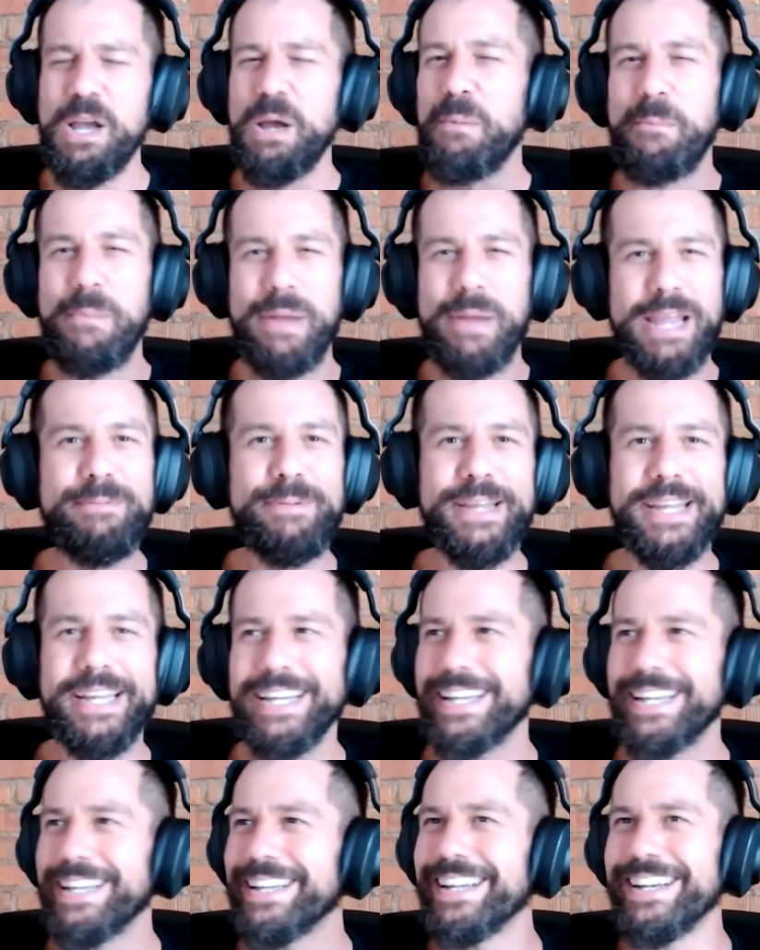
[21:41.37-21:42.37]

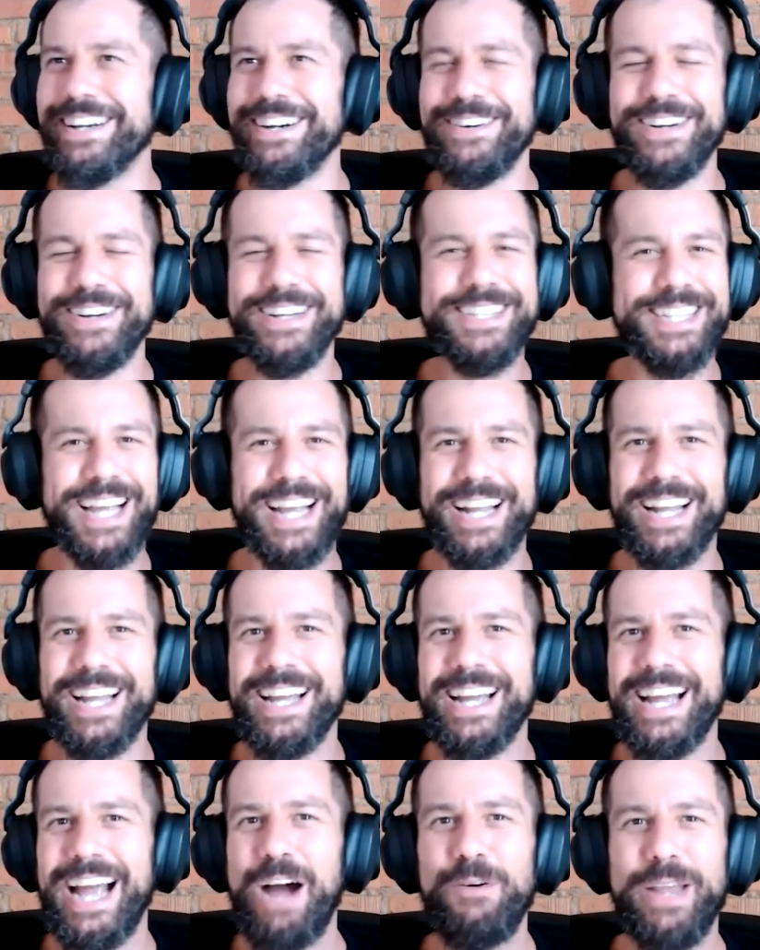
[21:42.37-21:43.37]
Maybe, it's like,
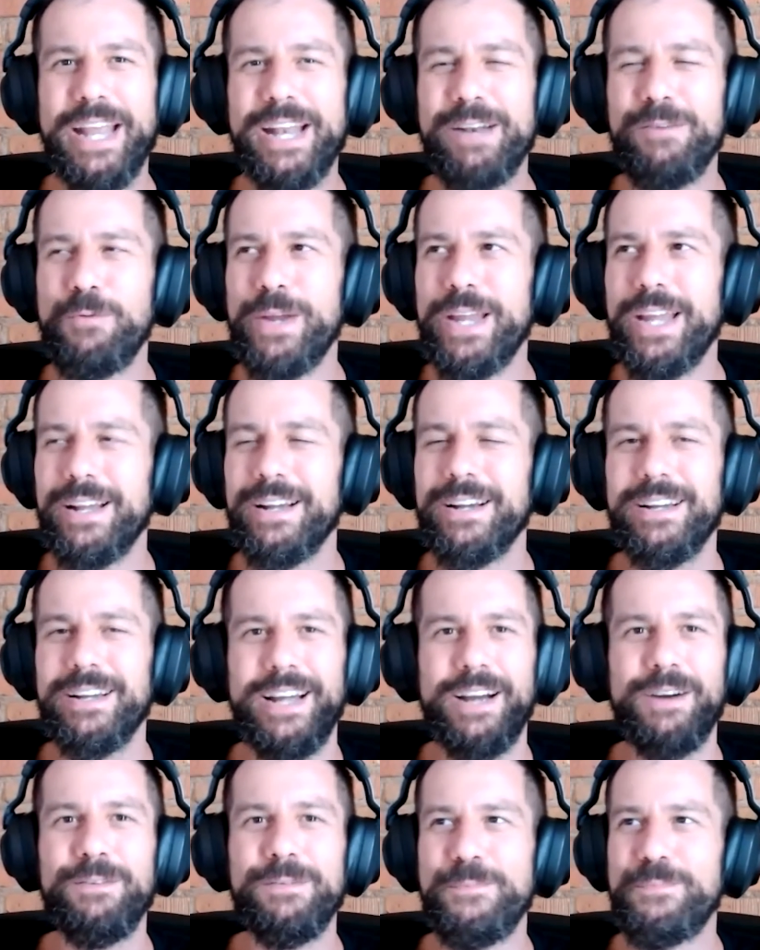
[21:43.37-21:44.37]

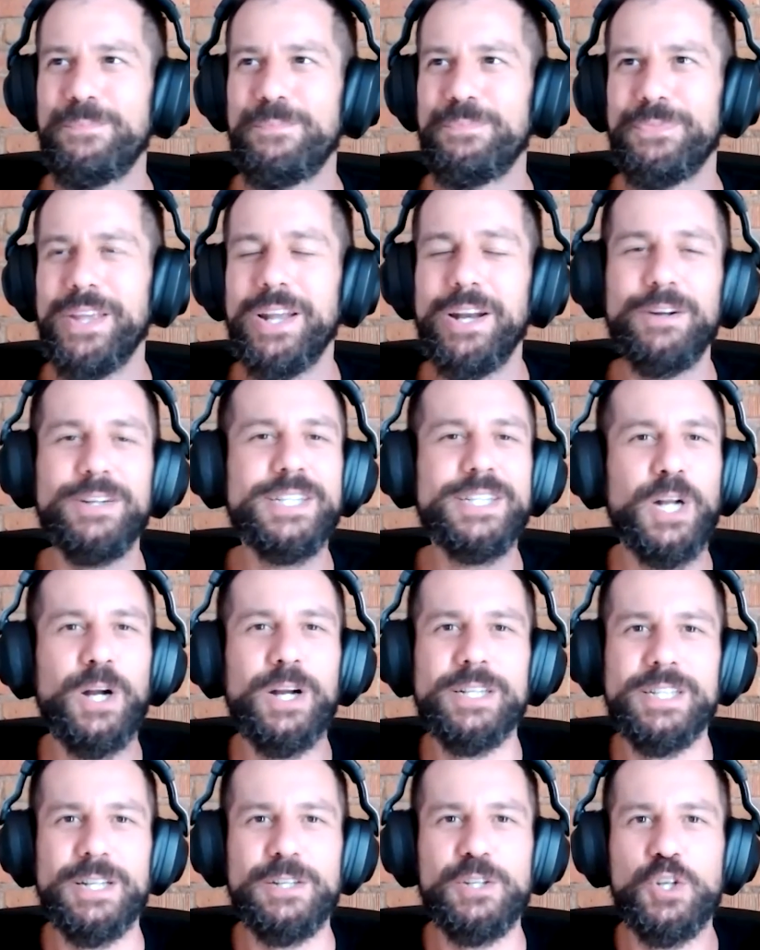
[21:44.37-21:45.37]
it
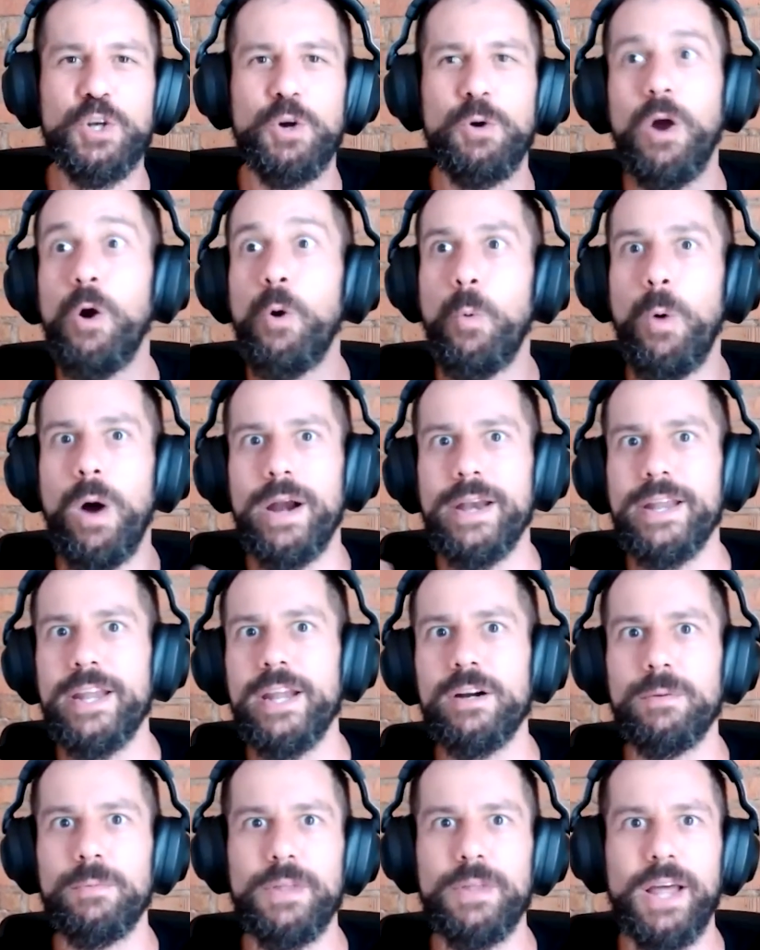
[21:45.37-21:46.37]
started as a joke. Oh, 1
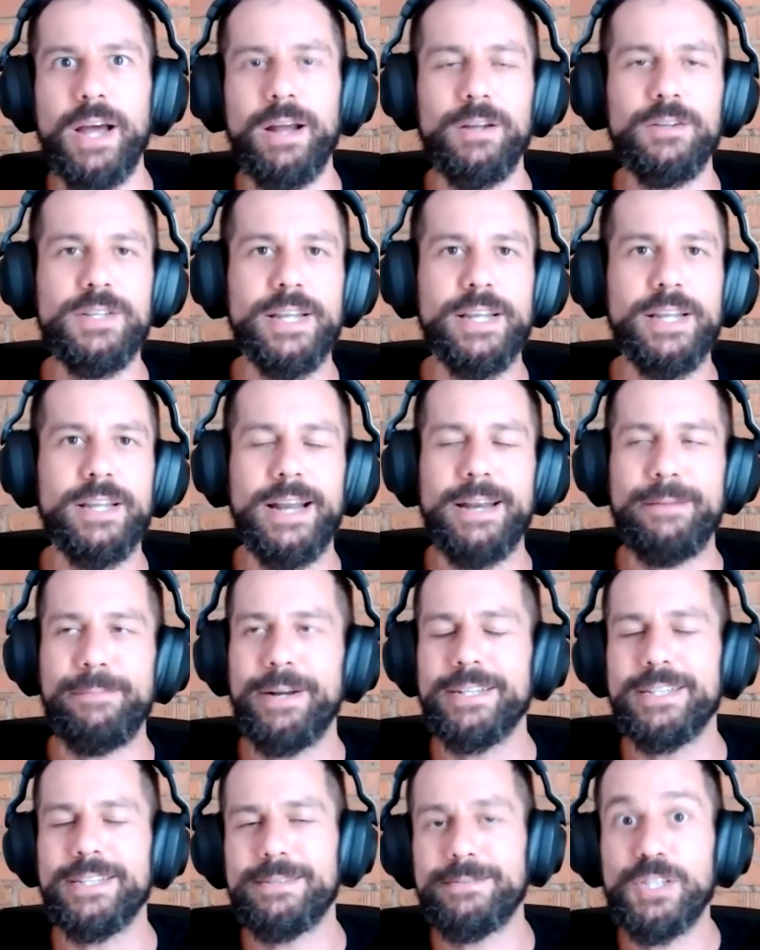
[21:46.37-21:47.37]
year without losing
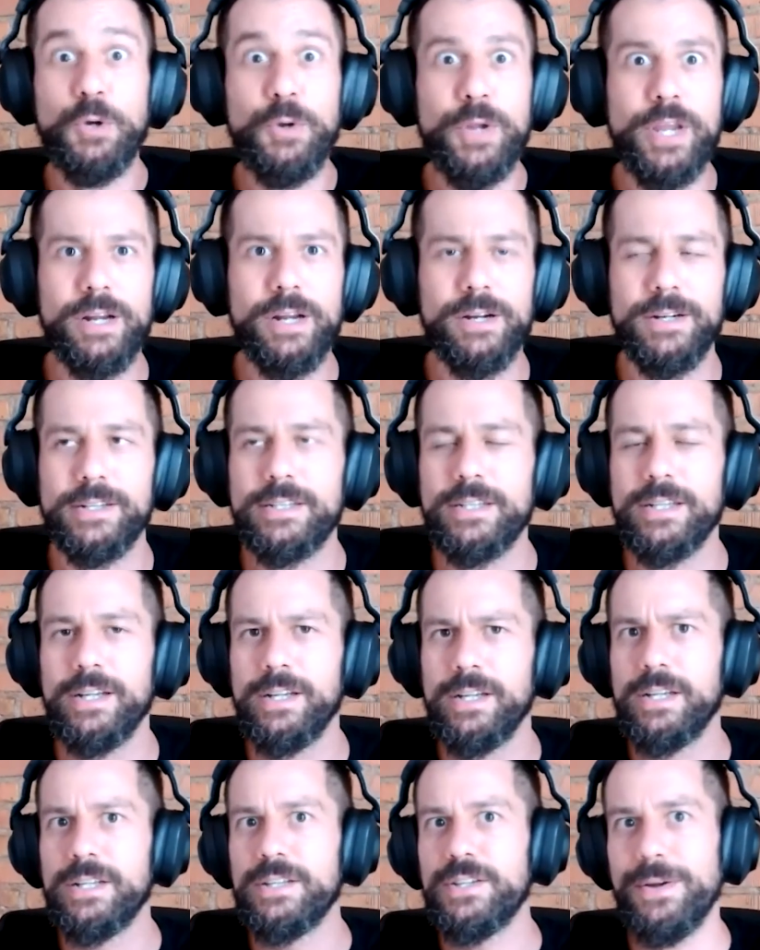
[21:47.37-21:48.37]
anybody is 2 years.
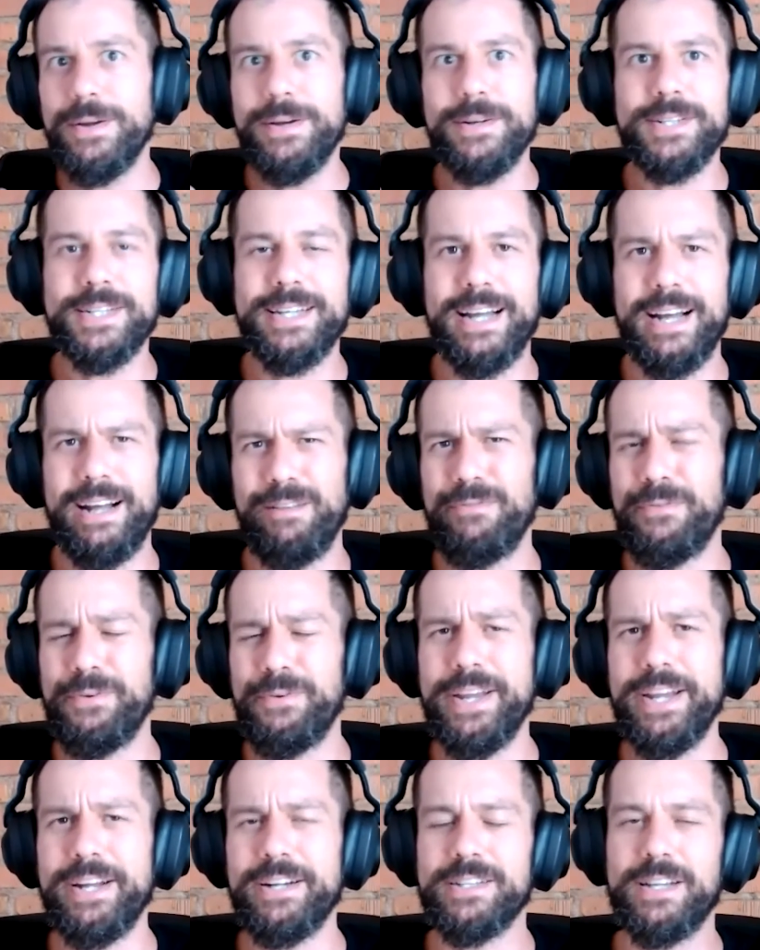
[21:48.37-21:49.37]
2 years and a half,
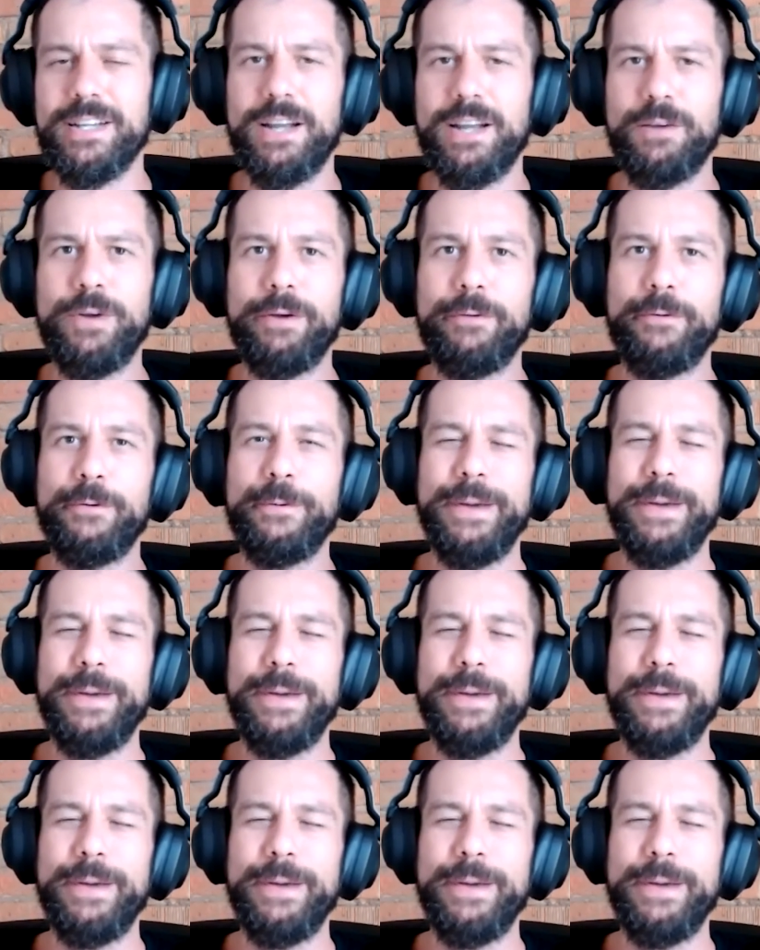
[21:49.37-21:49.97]
3 years. Like, wait.